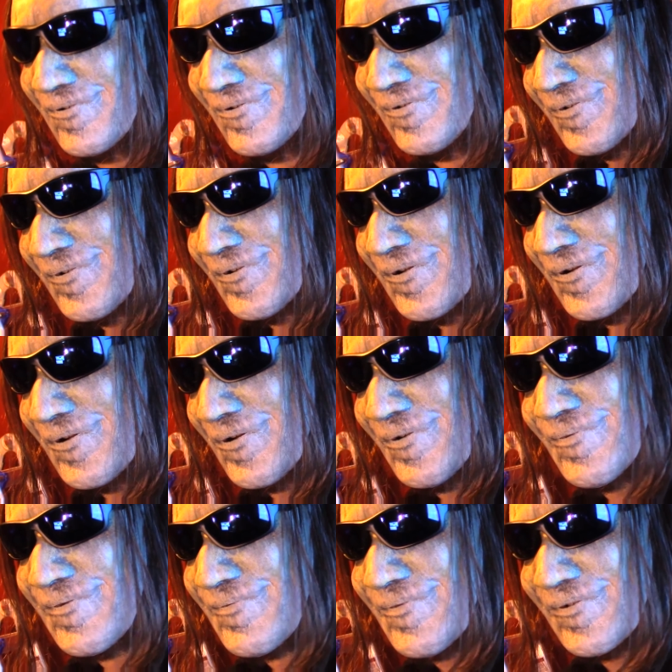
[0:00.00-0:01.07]
And then I
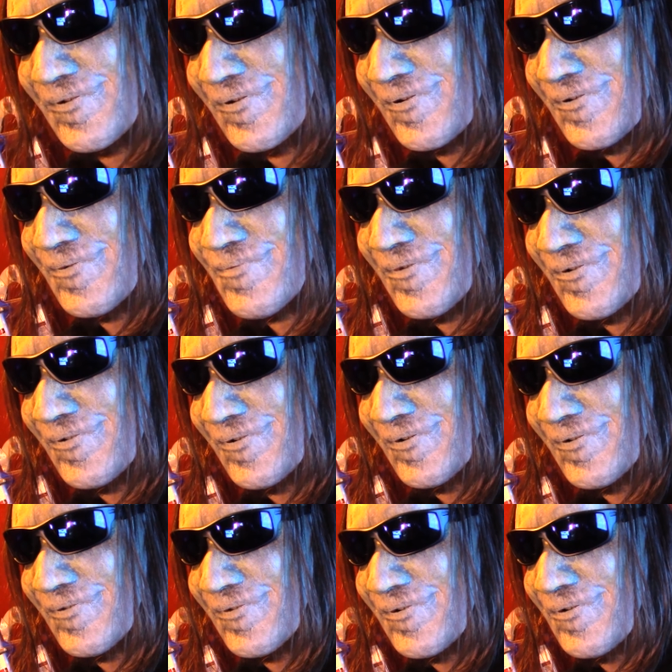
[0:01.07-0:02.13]
remember thinking to
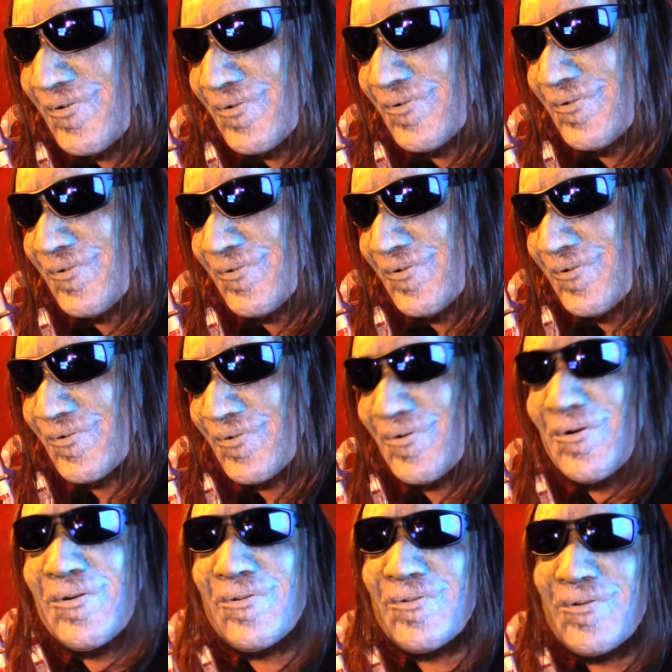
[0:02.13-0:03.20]
myself, it's
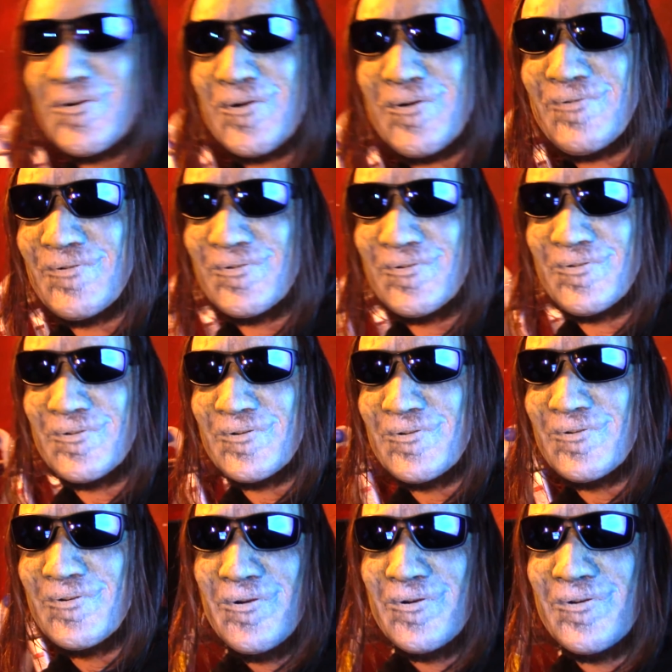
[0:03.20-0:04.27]
crazy I haven't
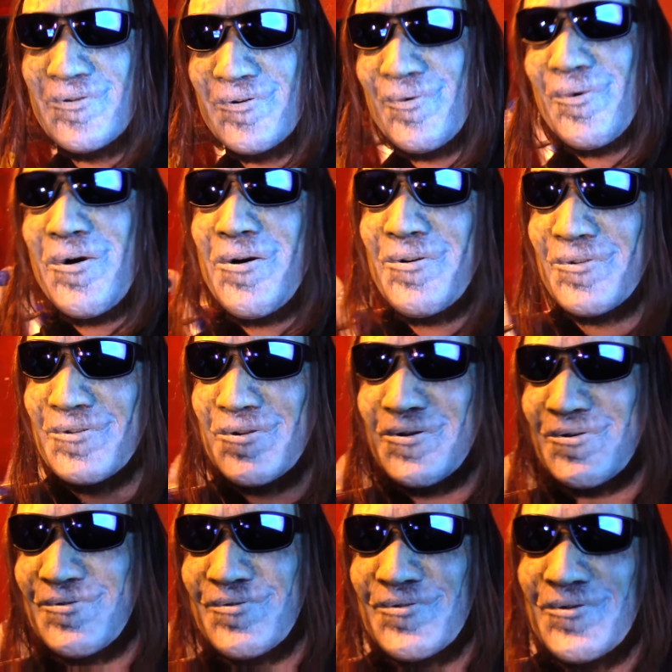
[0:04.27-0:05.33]
seen any
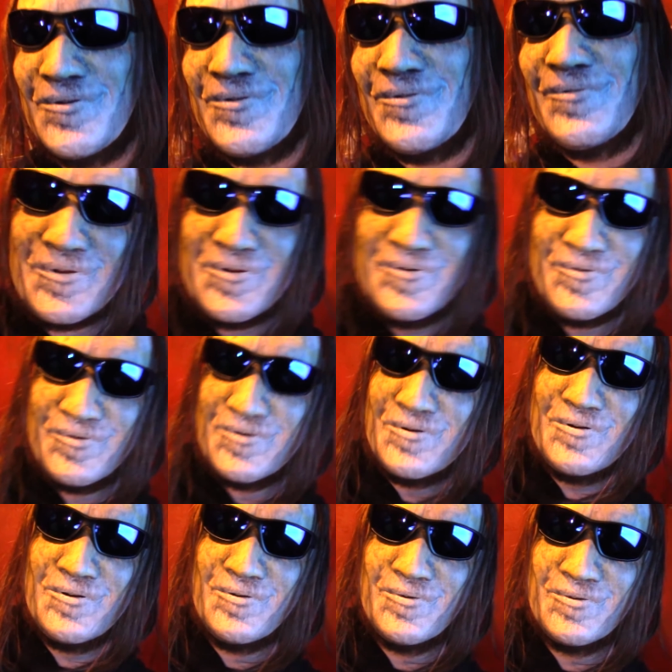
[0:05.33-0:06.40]
wildlife yet. I
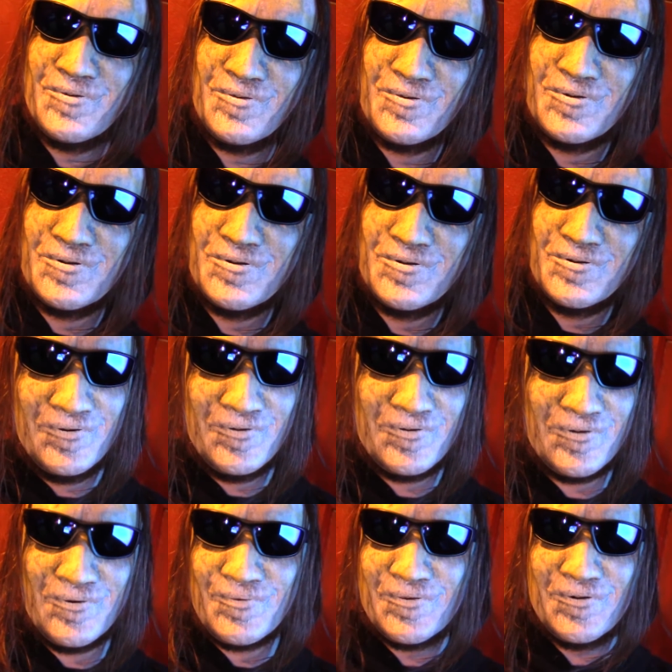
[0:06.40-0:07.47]
figured I would see
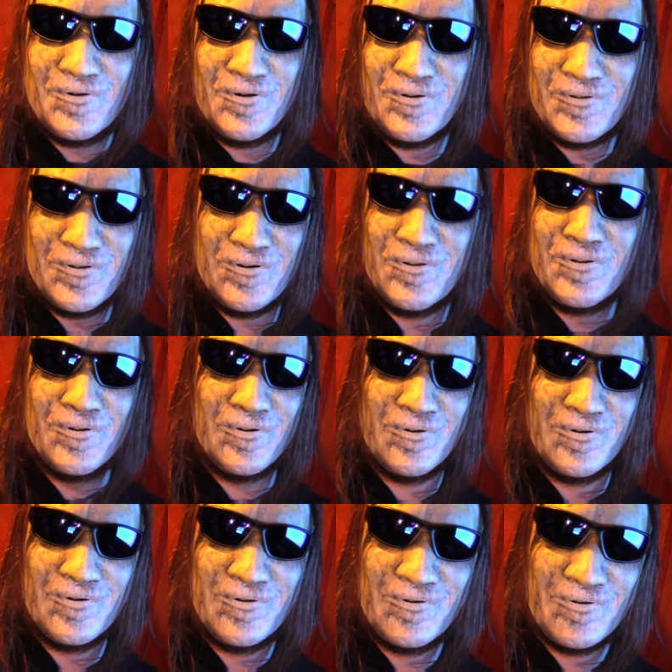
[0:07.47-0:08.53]
something, a
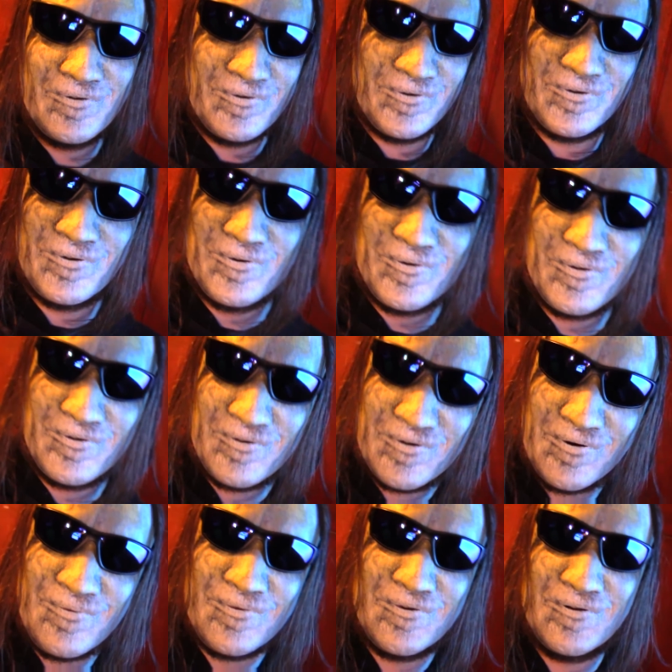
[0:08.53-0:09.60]
deer or
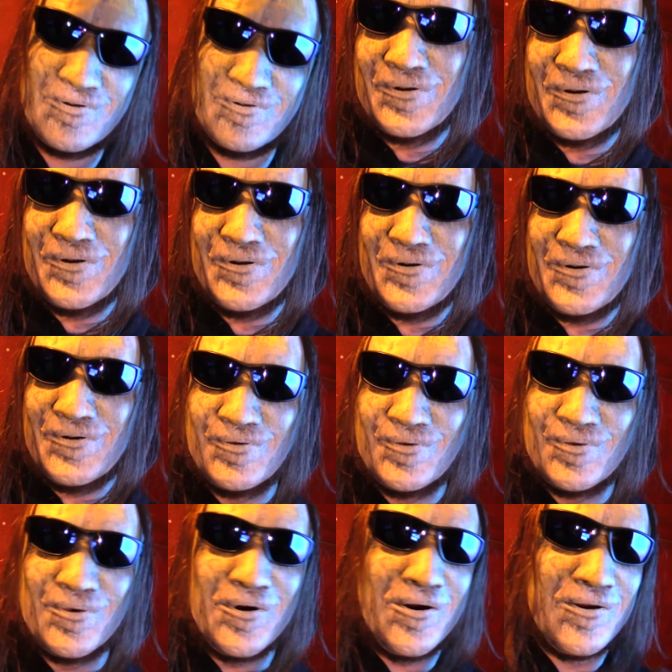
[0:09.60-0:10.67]
something. And
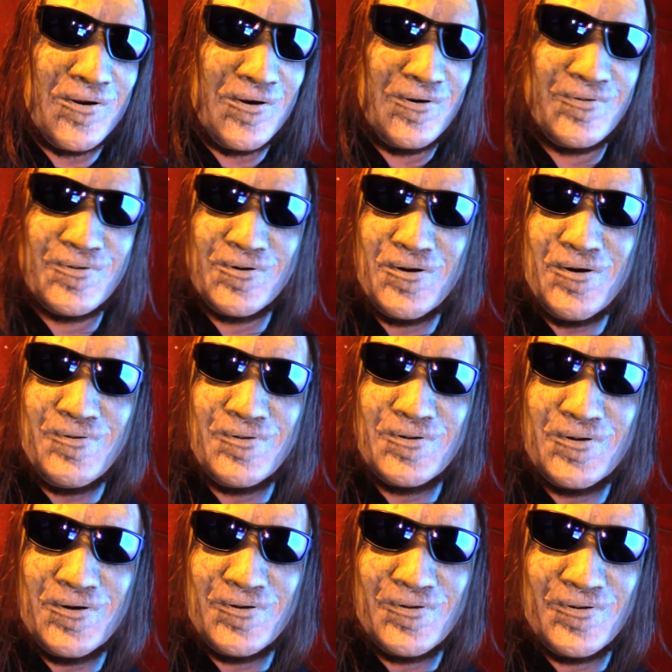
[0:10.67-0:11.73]
right after having
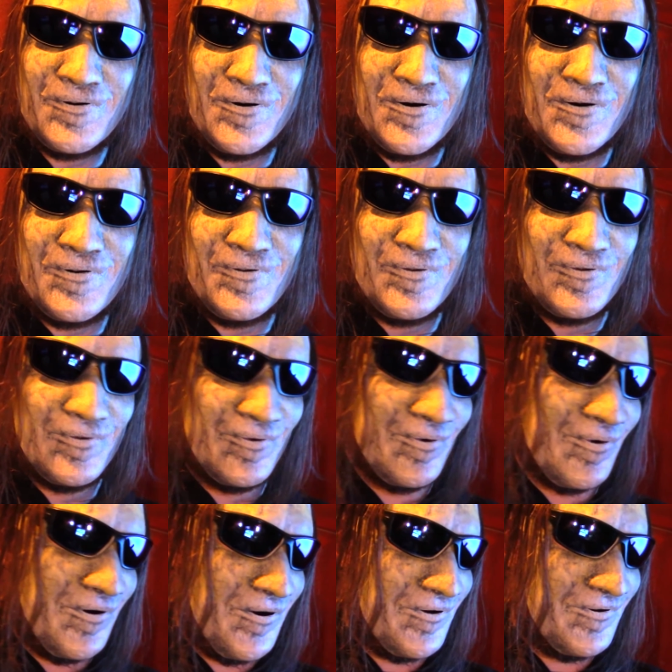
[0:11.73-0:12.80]
that thought,
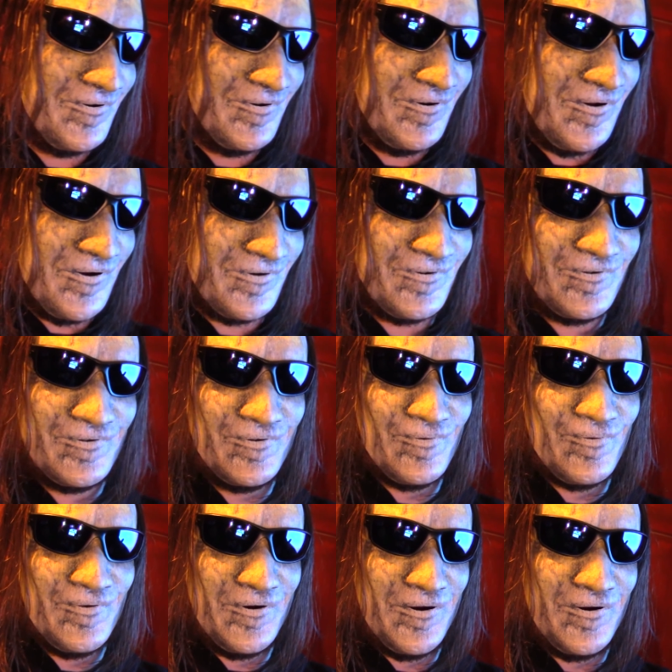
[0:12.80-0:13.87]
right next to
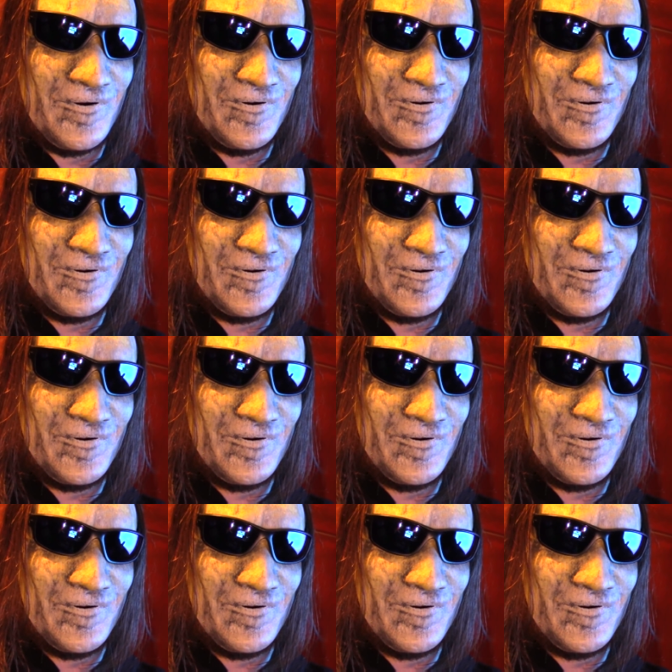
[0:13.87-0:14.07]
my